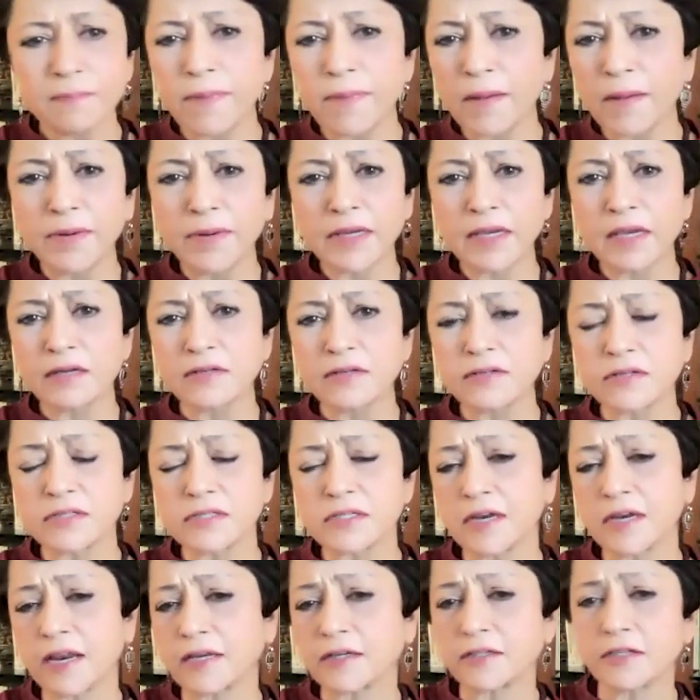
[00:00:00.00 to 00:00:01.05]
public interest
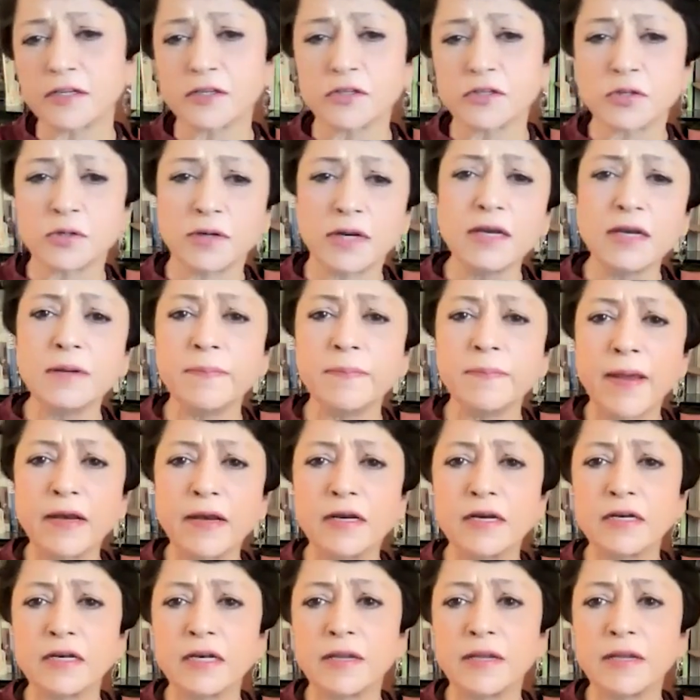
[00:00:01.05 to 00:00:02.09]
directors should
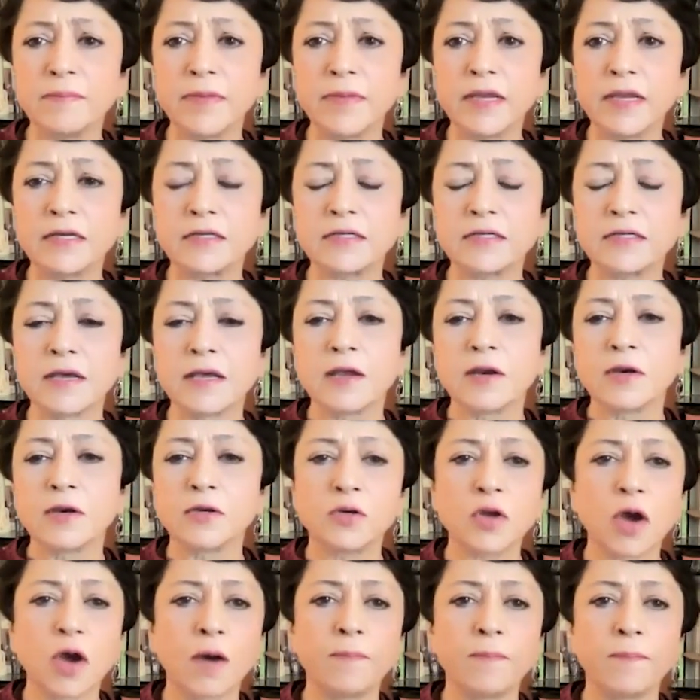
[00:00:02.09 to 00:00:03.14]
independently meet
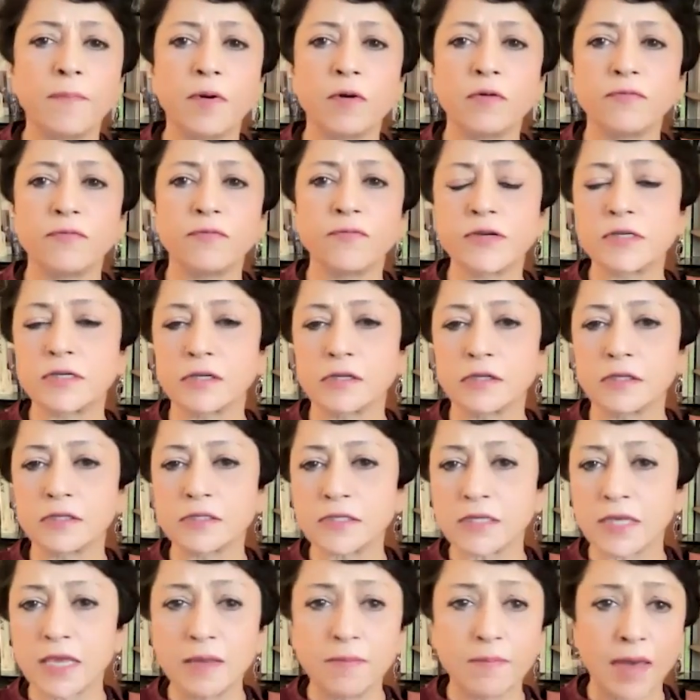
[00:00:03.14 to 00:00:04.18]
top
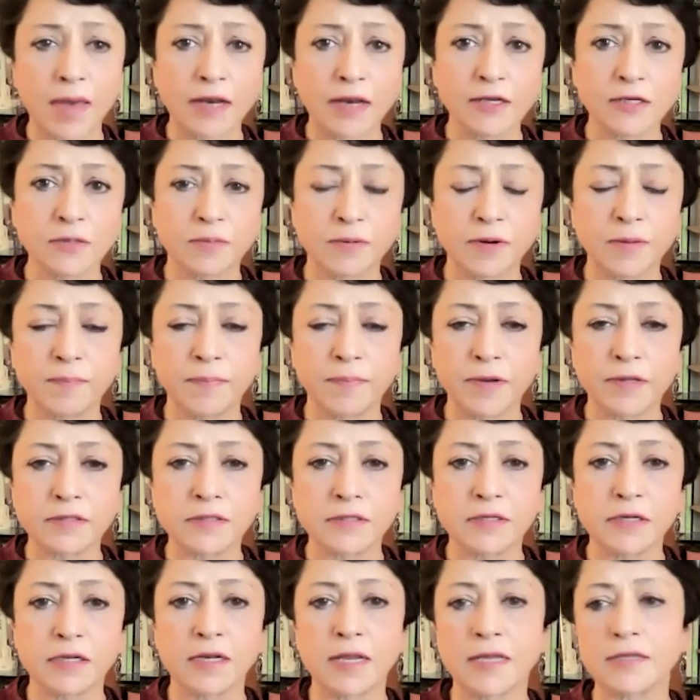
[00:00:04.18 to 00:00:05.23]
officials, key management
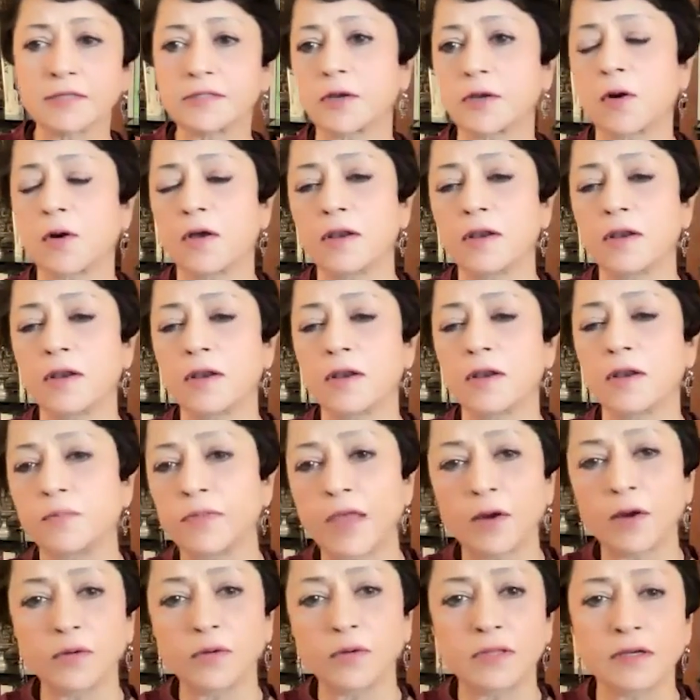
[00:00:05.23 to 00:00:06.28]
personnel, as they call it,
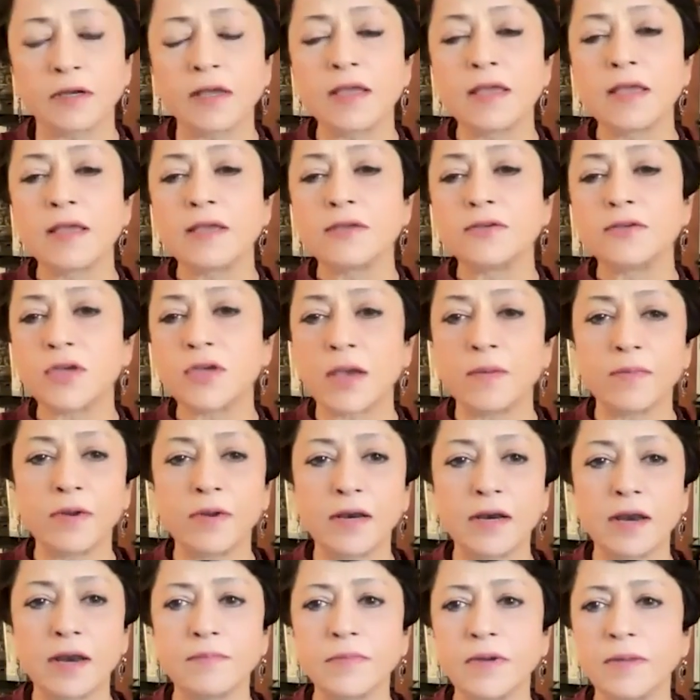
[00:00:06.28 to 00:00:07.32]
without the chairman
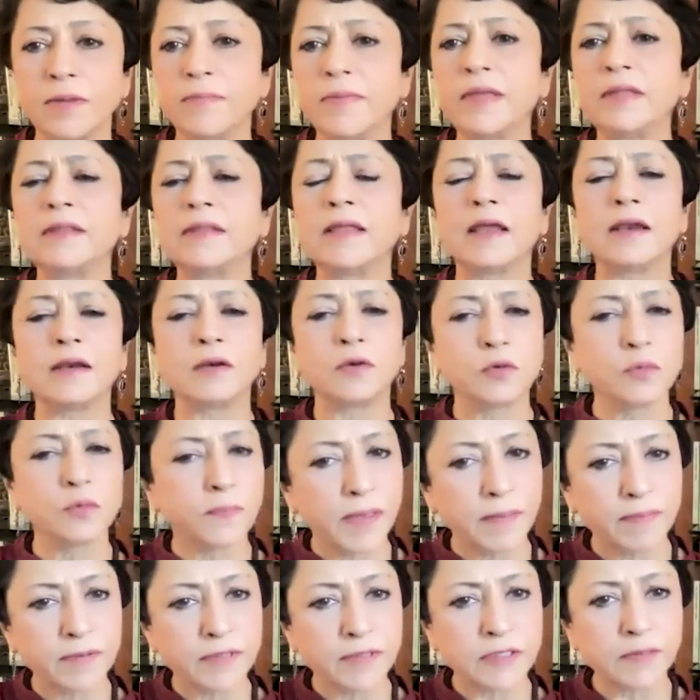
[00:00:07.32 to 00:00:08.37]
and MD being there. Do
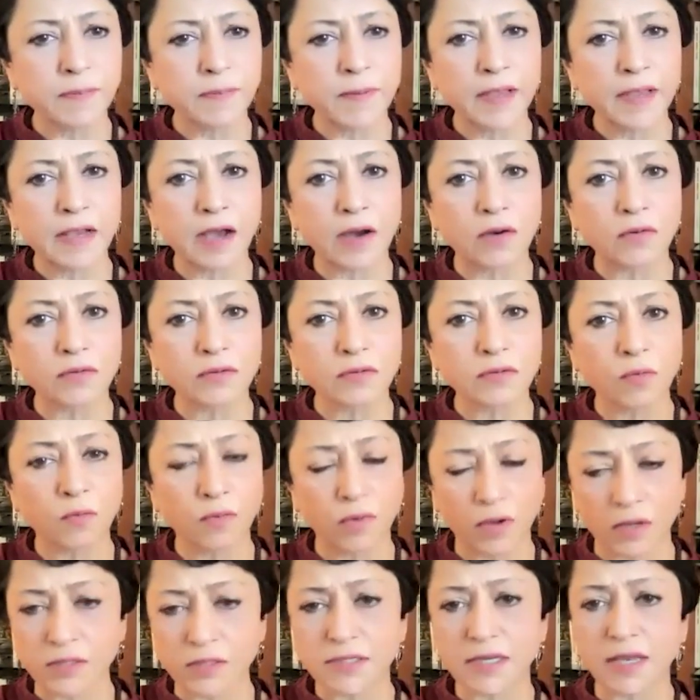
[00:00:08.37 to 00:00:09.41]
people speak out?
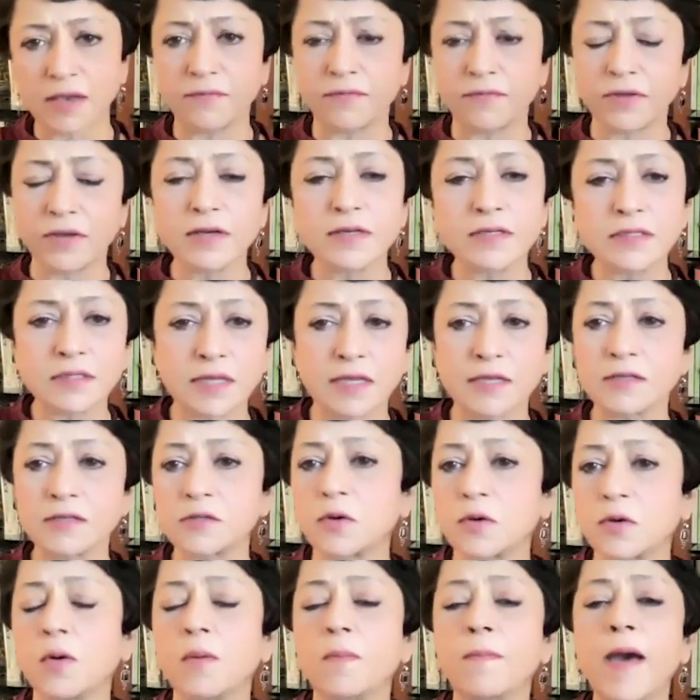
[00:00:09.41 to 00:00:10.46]
Walls have ears,
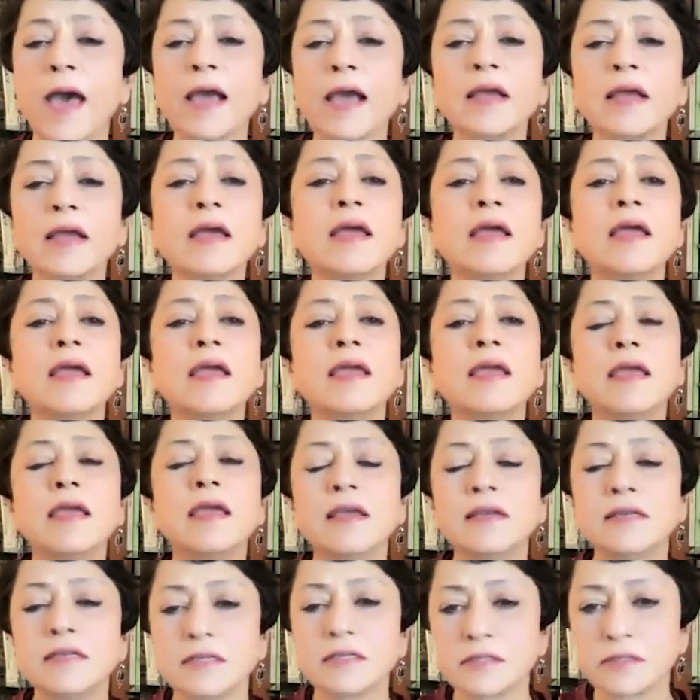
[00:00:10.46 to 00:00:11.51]
things go back.
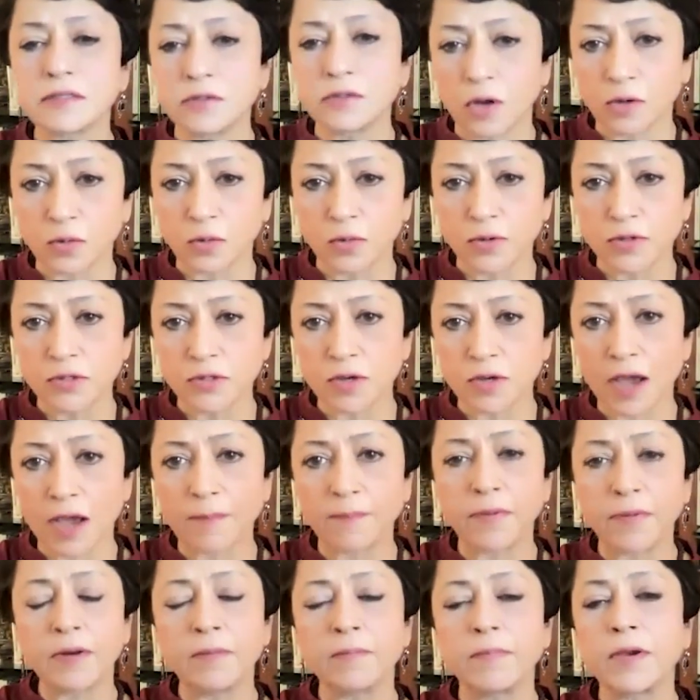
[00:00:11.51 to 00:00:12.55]
It is not going to
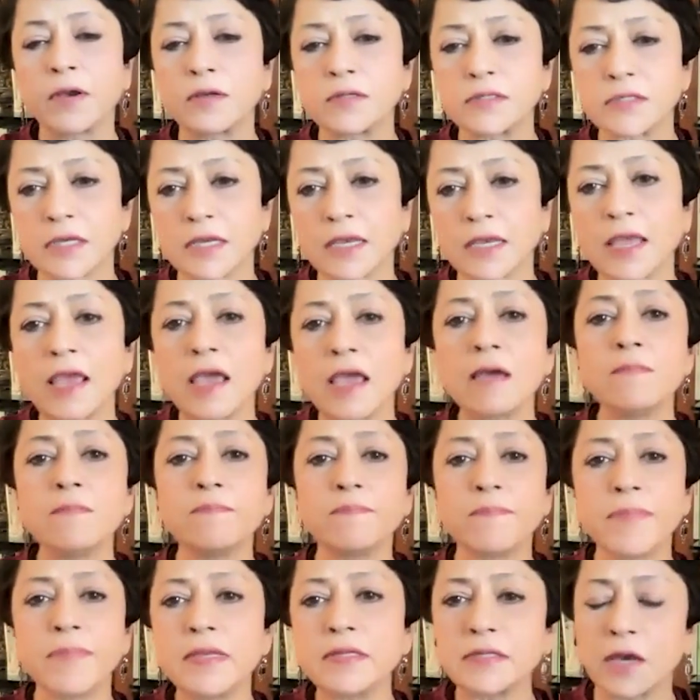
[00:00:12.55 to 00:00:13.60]
happen because the
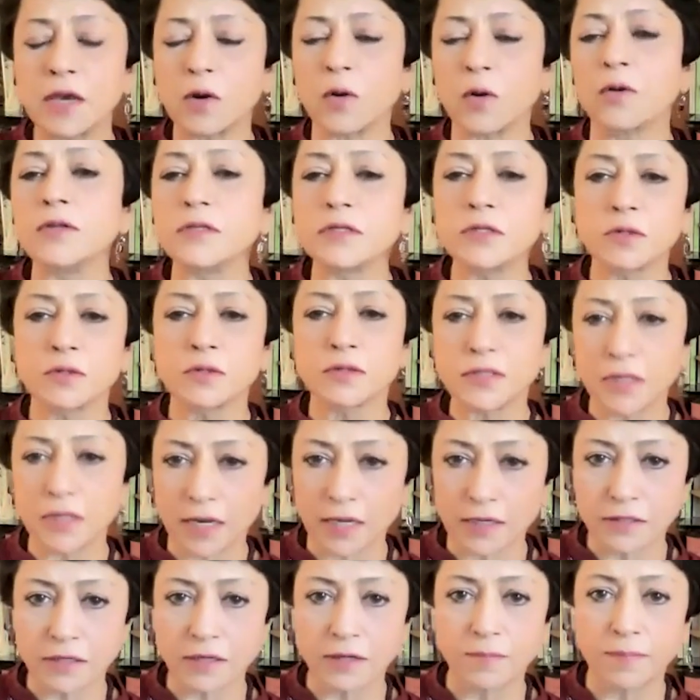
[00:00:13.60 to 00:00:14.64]
KMPs are also
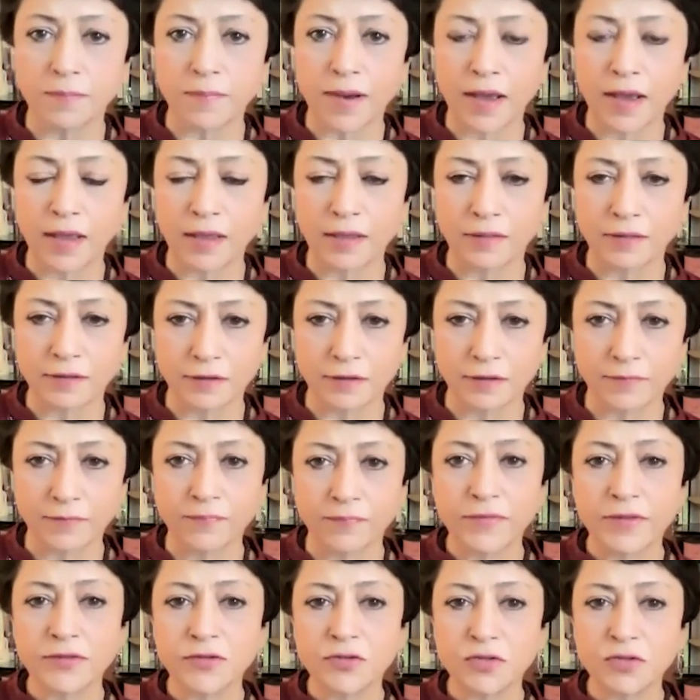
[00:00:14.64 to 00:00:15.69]
selected by the
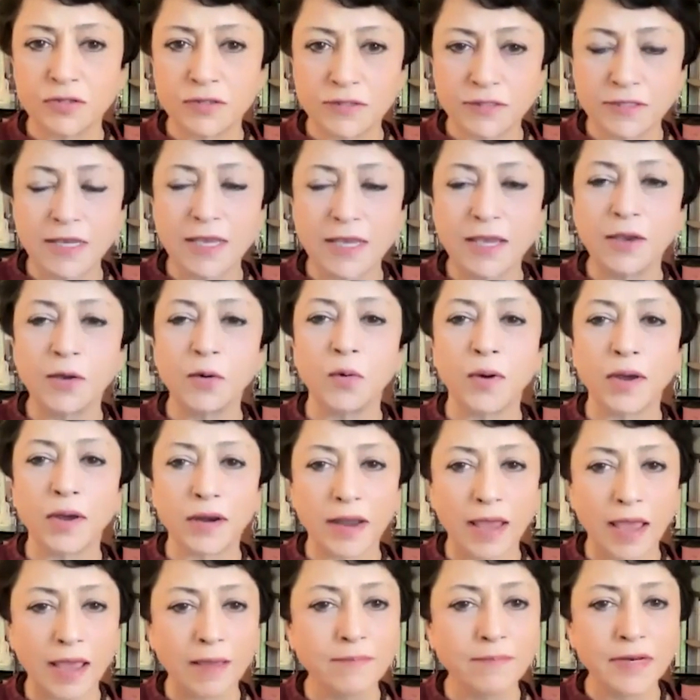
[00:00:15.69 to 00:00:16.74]
CEO
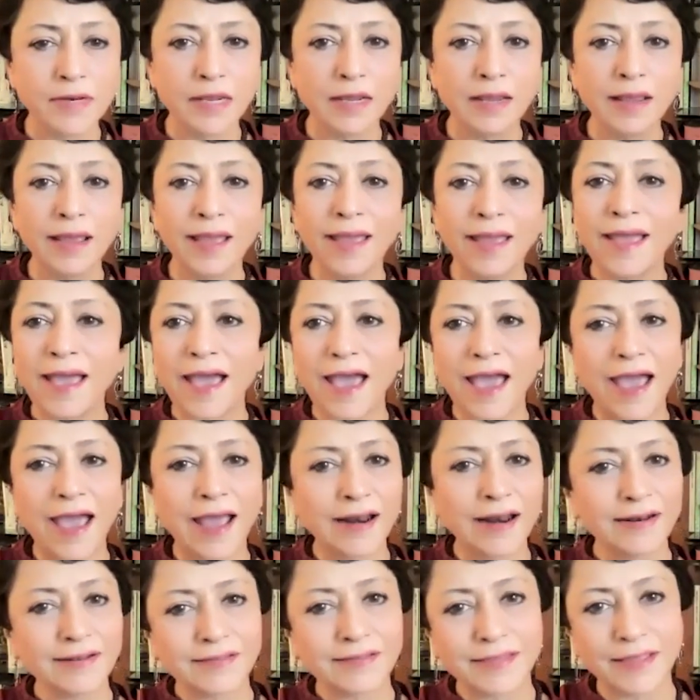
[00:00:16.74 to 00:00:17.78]
and MD,
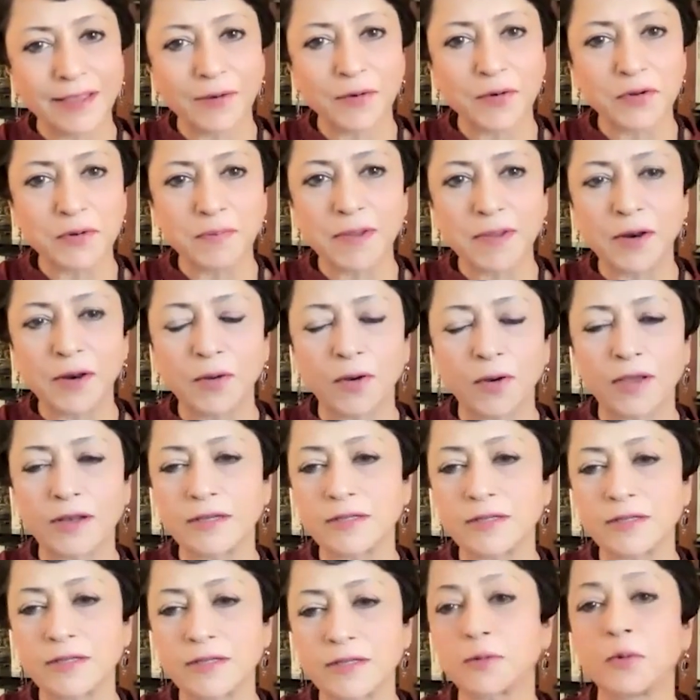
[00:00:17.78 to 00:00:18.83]
and they're going to be
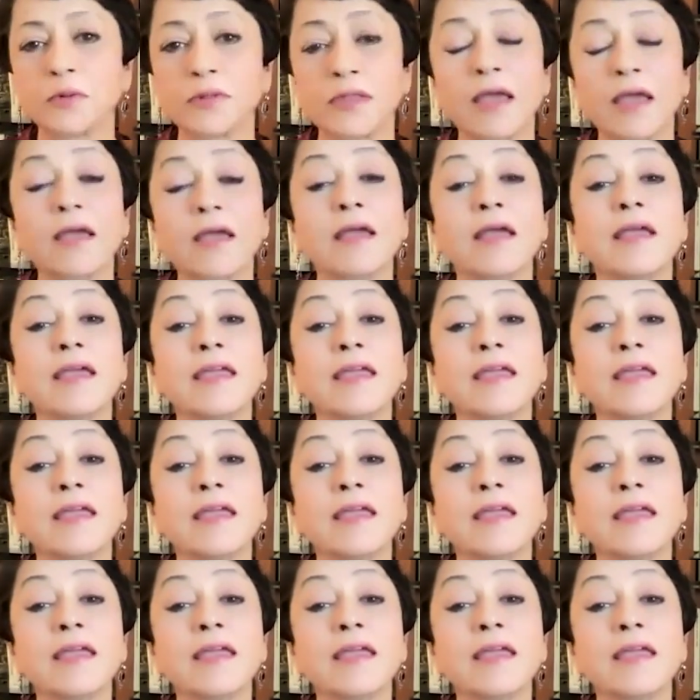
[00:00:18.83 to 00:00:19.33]
loyalists to go there.